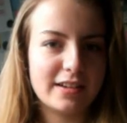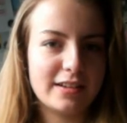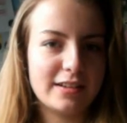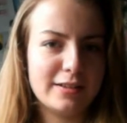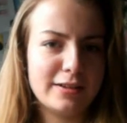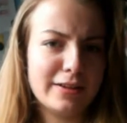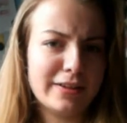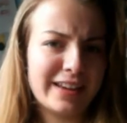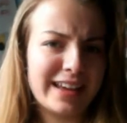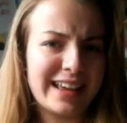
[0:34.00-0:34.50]

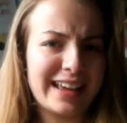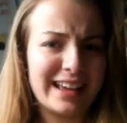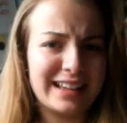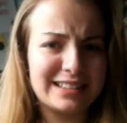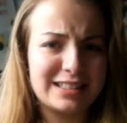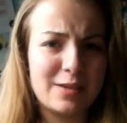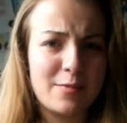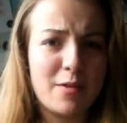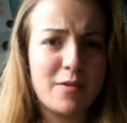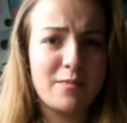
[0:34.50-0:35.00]
looking at
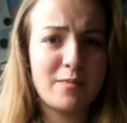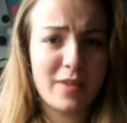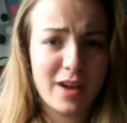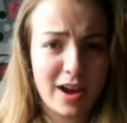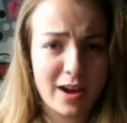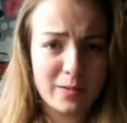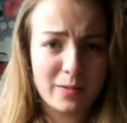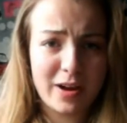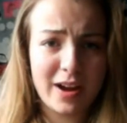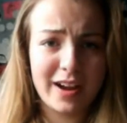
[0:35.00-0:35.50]
some of
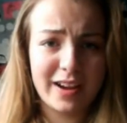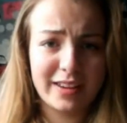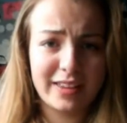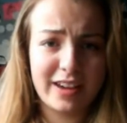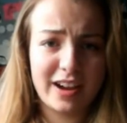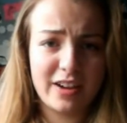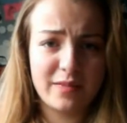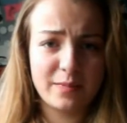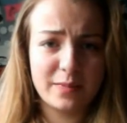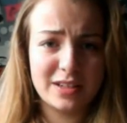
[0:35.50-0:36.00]
my work that
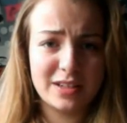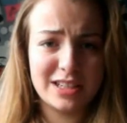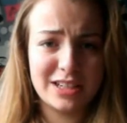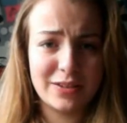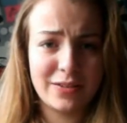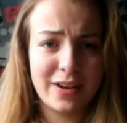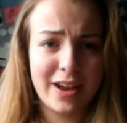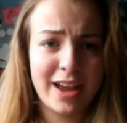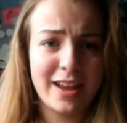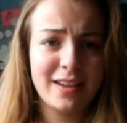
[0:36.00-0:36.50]
I've been
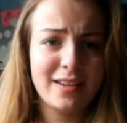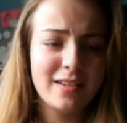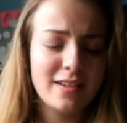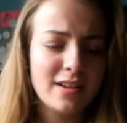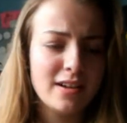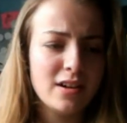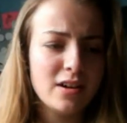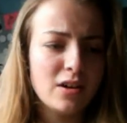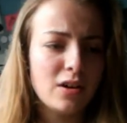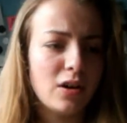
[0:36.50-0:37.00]
doing.
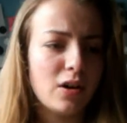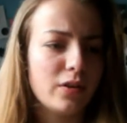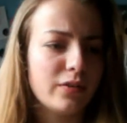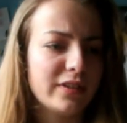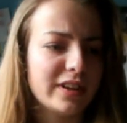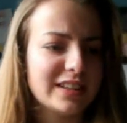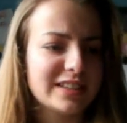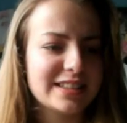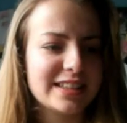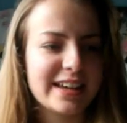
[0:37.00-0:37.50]

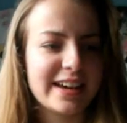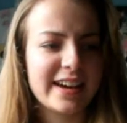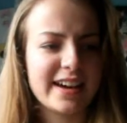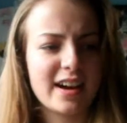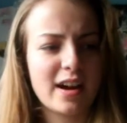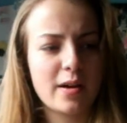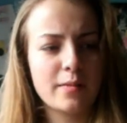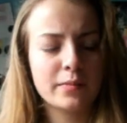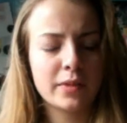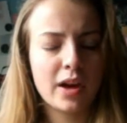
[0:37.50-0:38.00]
Obviously
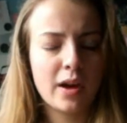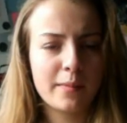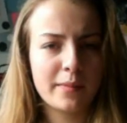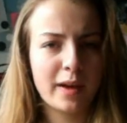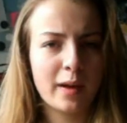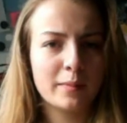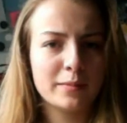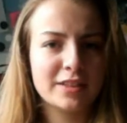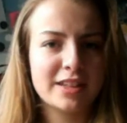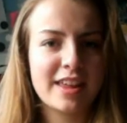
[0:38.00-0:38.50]
I'm coming
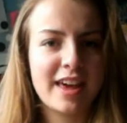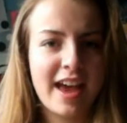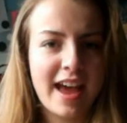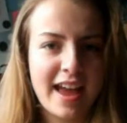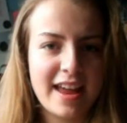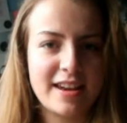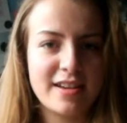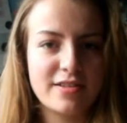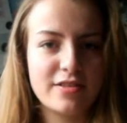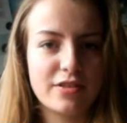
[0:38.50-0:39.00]
up to the
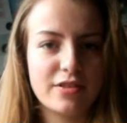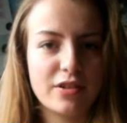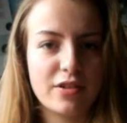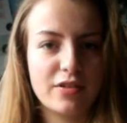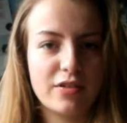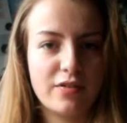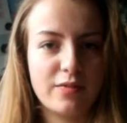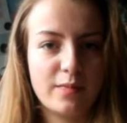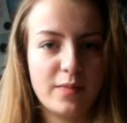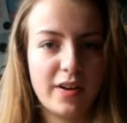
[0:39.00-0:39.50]
end
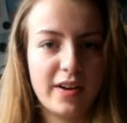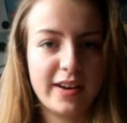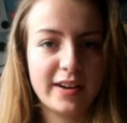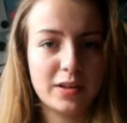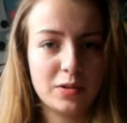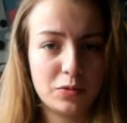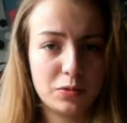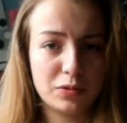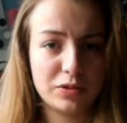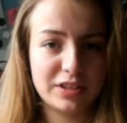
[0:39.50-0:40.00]
of my
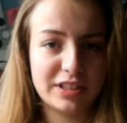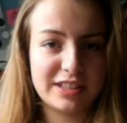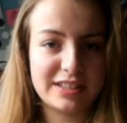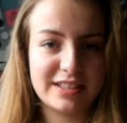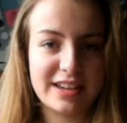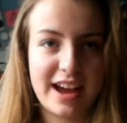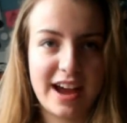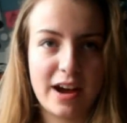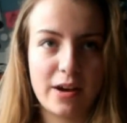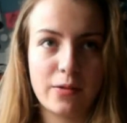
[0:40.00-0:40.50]
courses
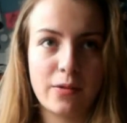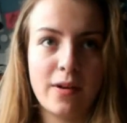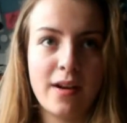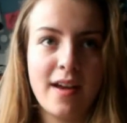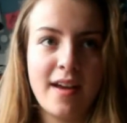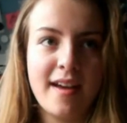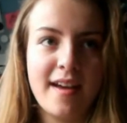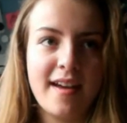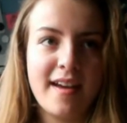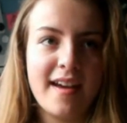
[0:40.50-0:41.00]
now,
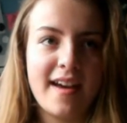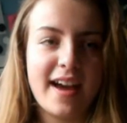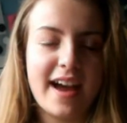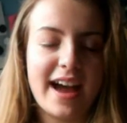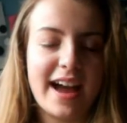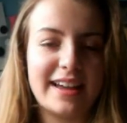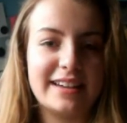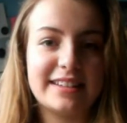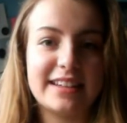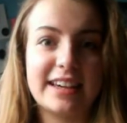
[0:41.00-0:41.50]

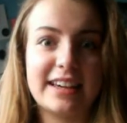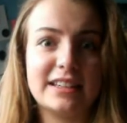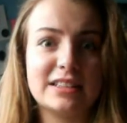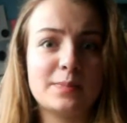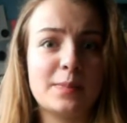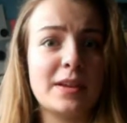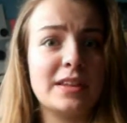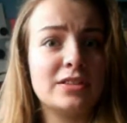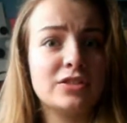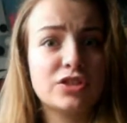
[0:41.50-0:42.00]
and it has
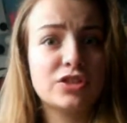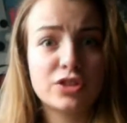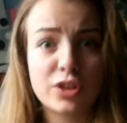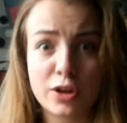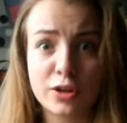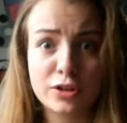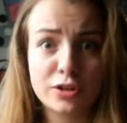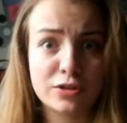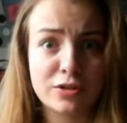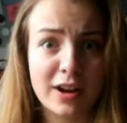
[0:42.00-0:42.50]
been
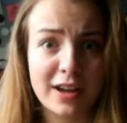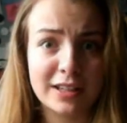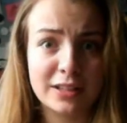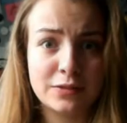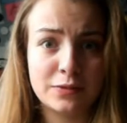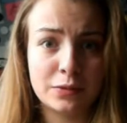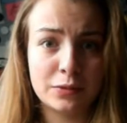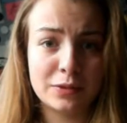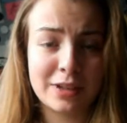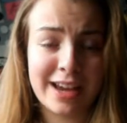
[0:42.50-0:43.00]
so
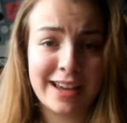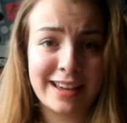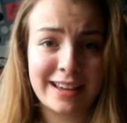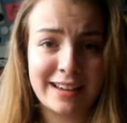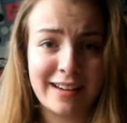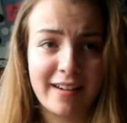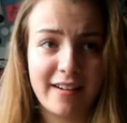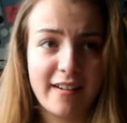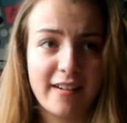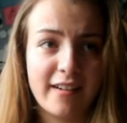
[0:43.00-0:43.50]
stressful taking
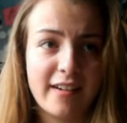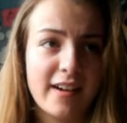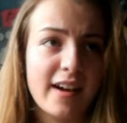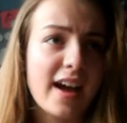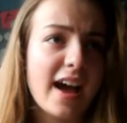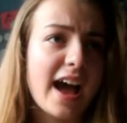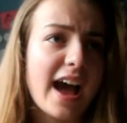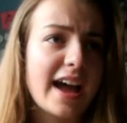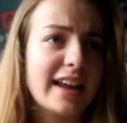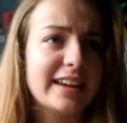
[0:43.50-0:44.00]
art,
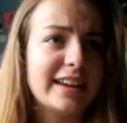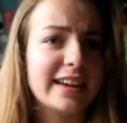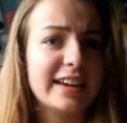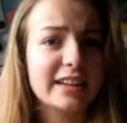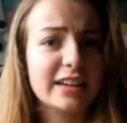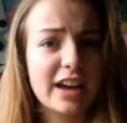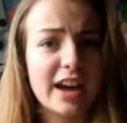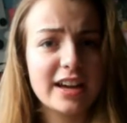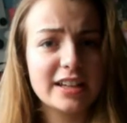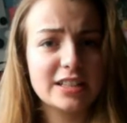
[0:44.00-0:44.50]
and it
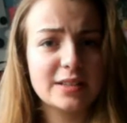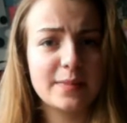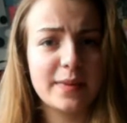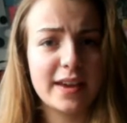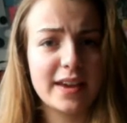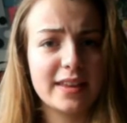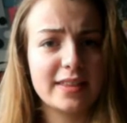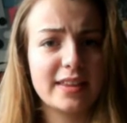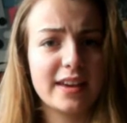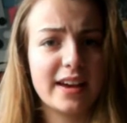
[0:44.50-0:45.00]
occurred to
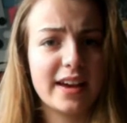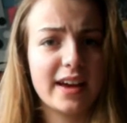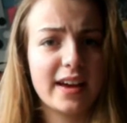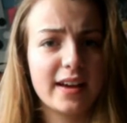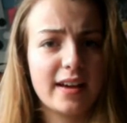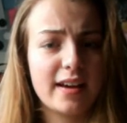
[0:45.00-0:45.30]
me that